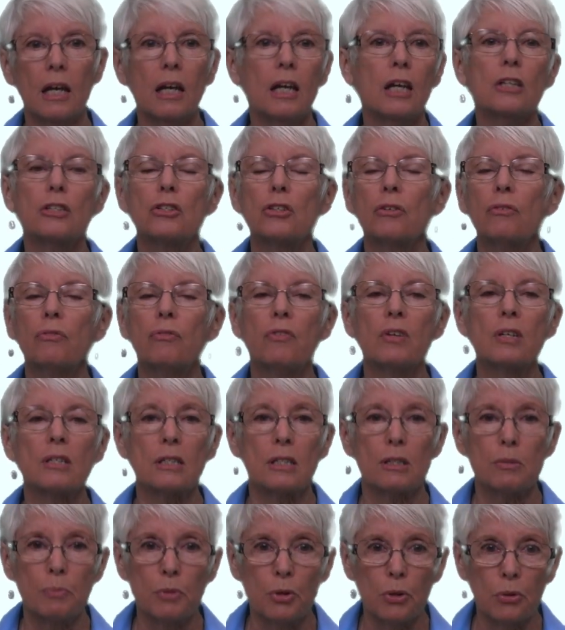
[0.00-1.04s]
It should fit
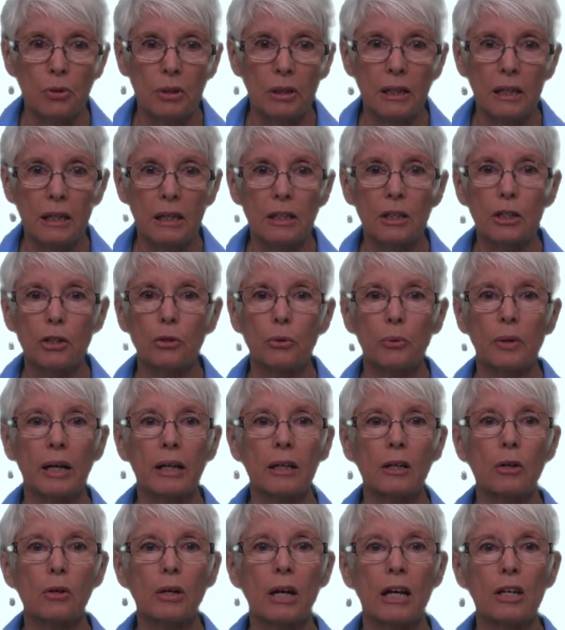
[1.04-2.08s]
smoothly in the
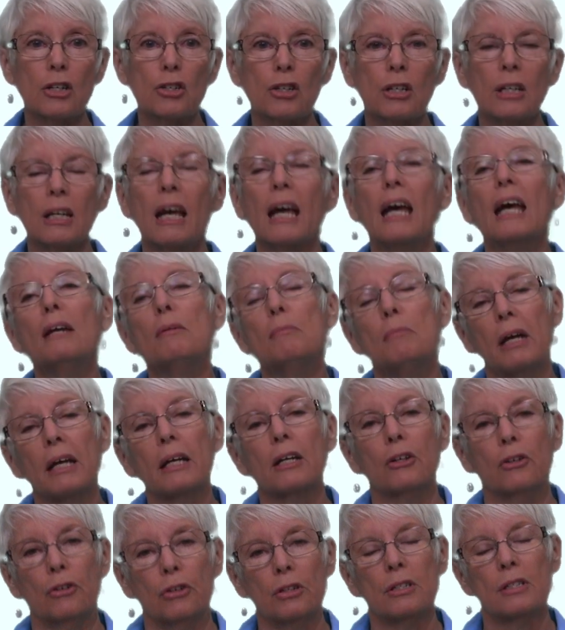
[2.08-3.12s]
correct location and make
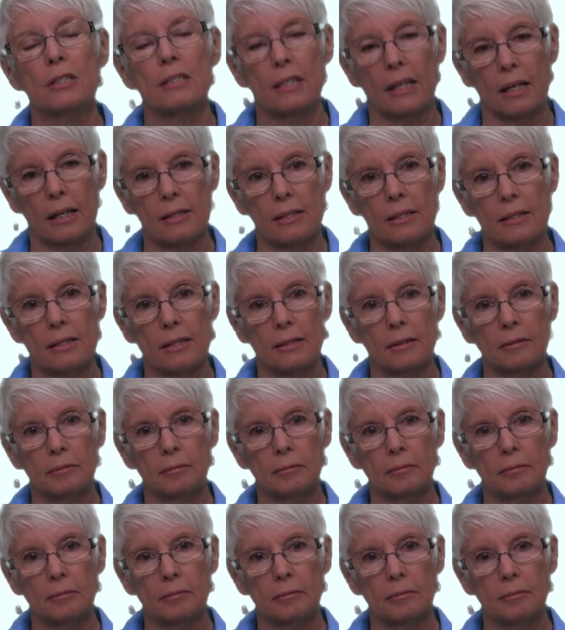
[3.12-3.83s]
good sense.